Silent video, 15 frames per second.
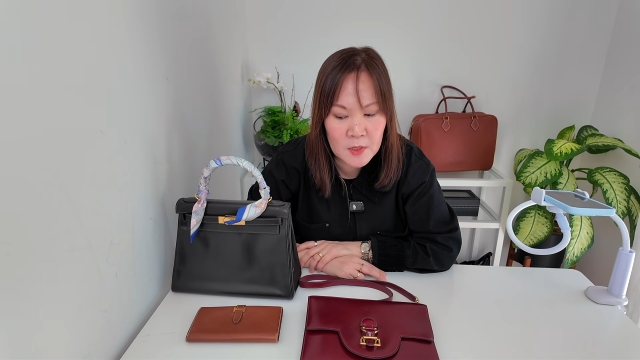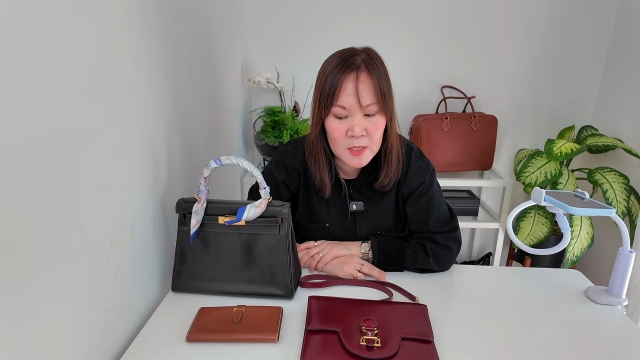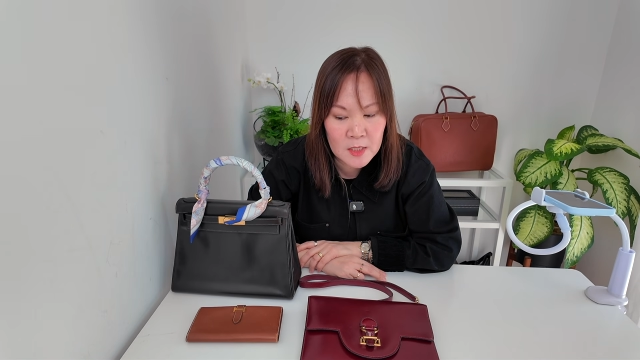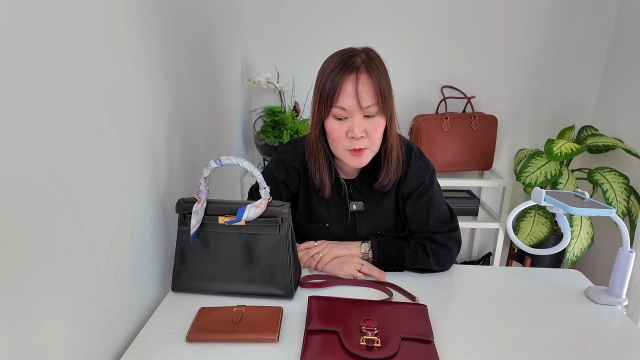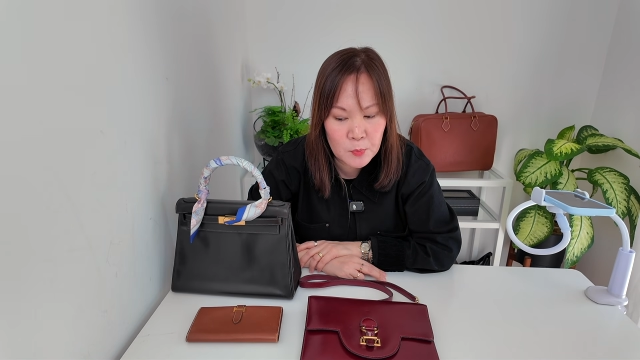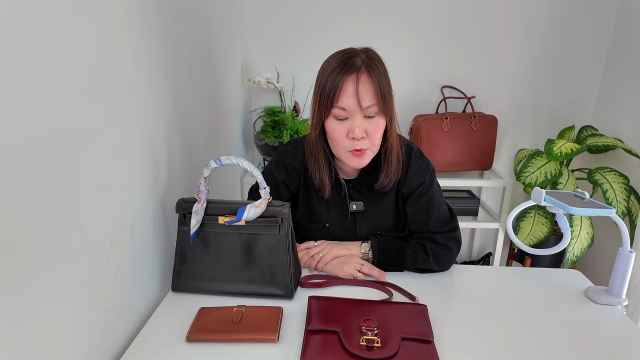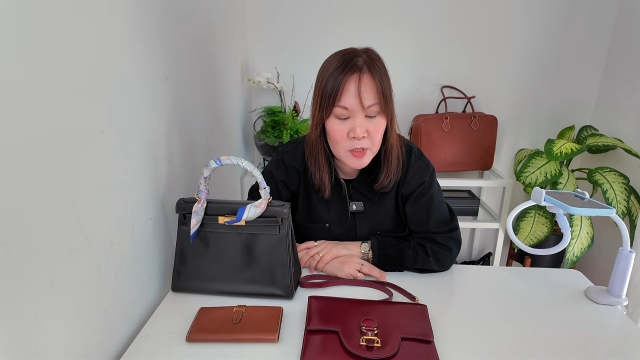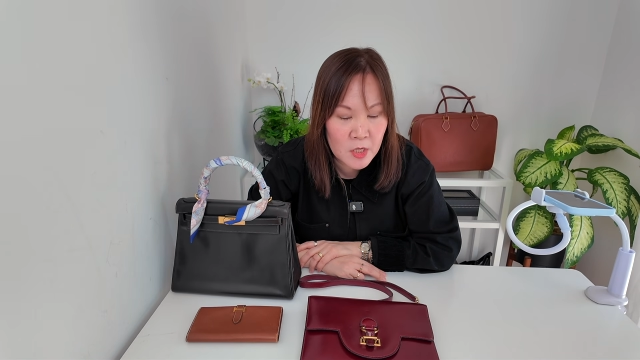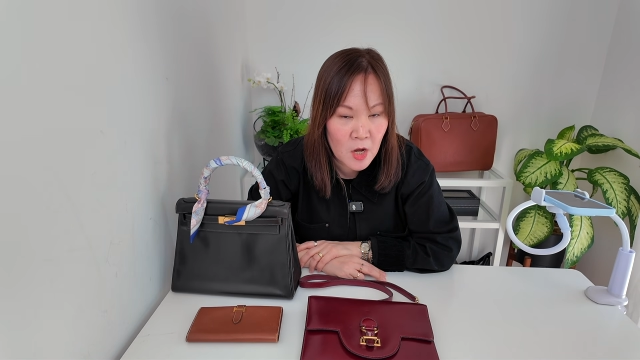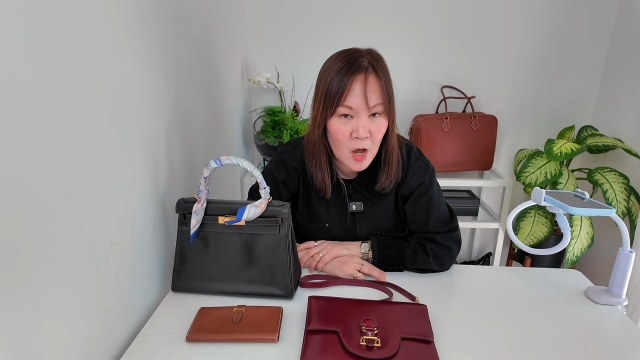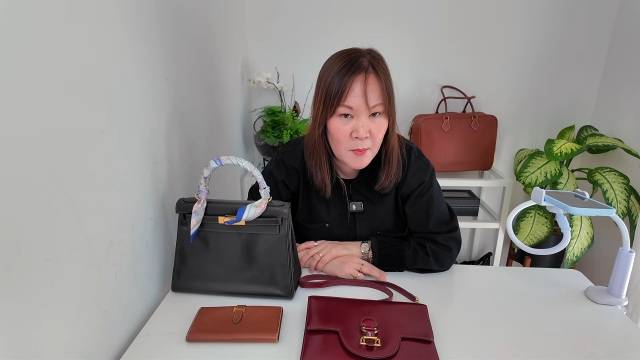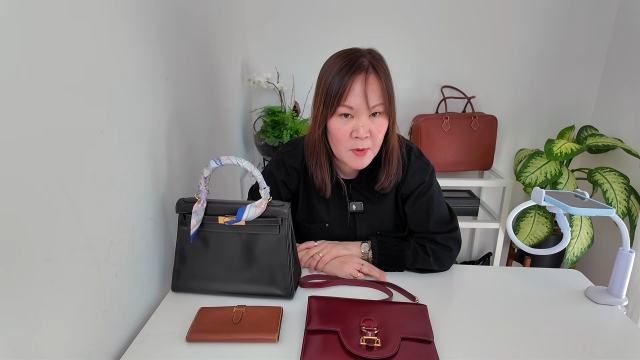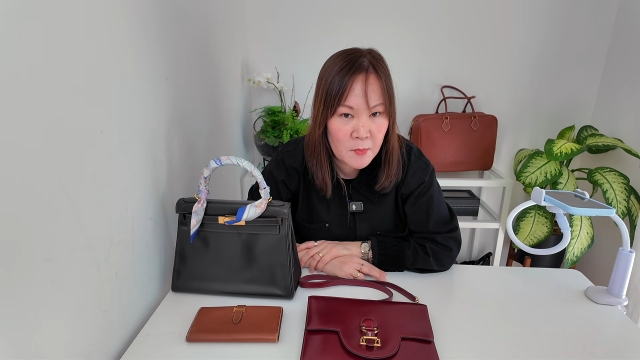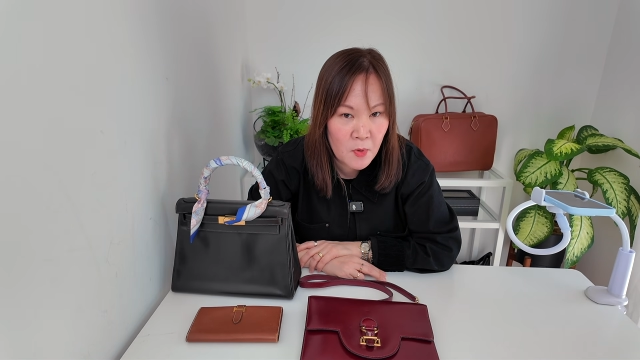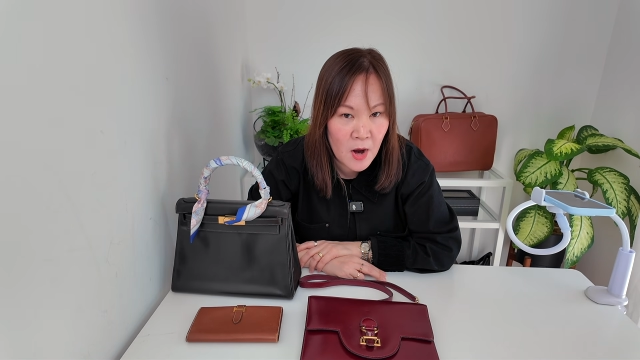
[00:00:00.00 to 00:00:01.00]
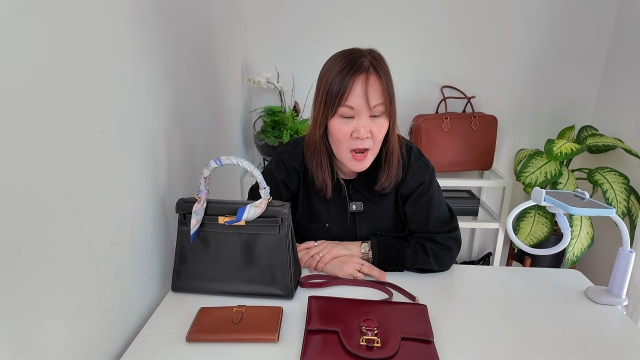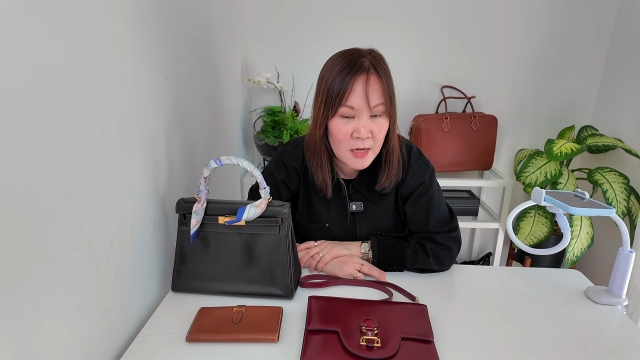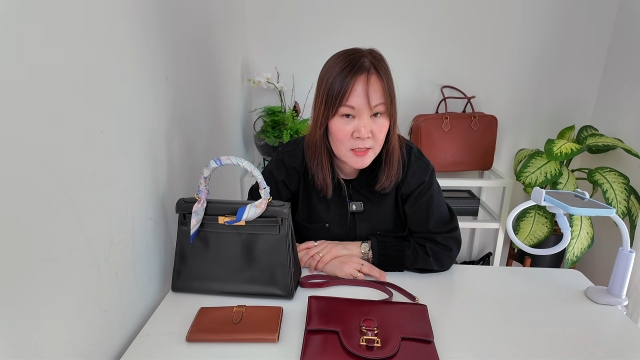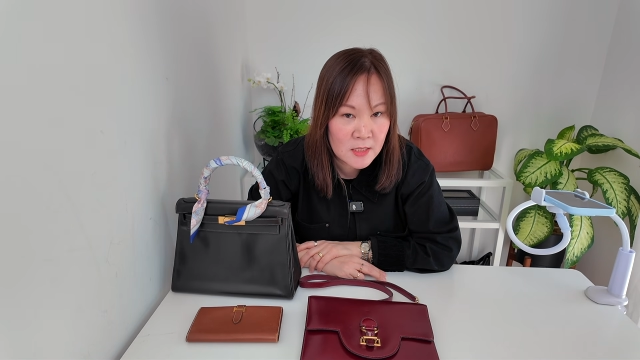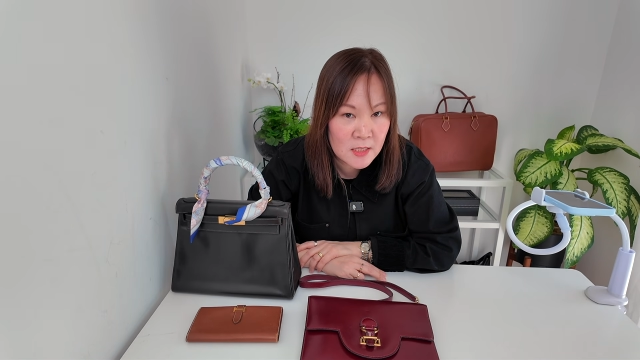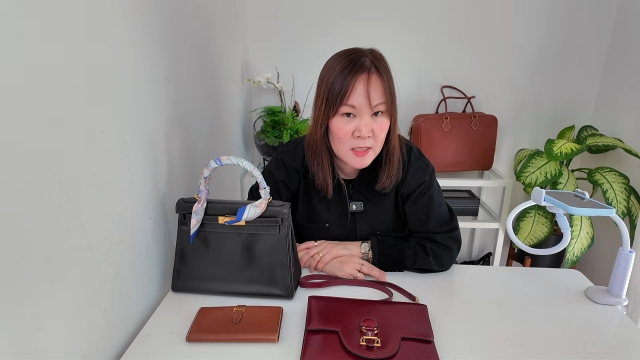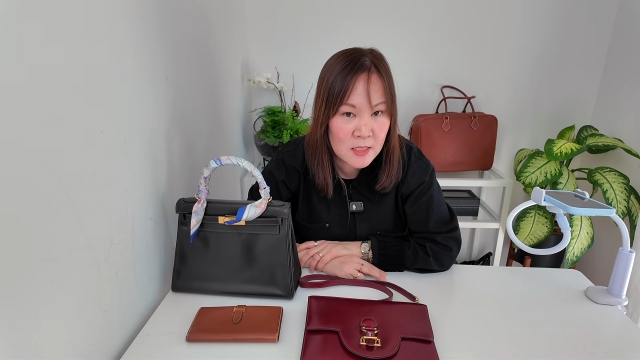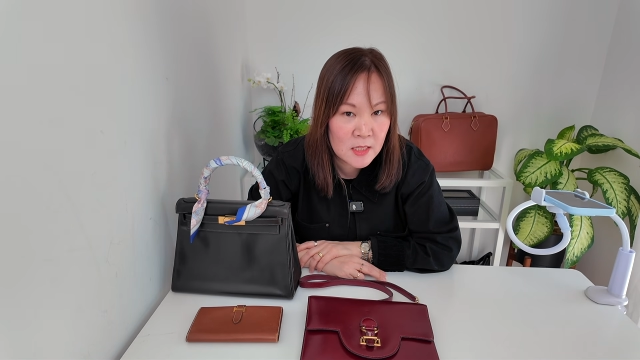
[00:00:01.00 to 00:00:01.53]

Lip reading: It is pretty common practice.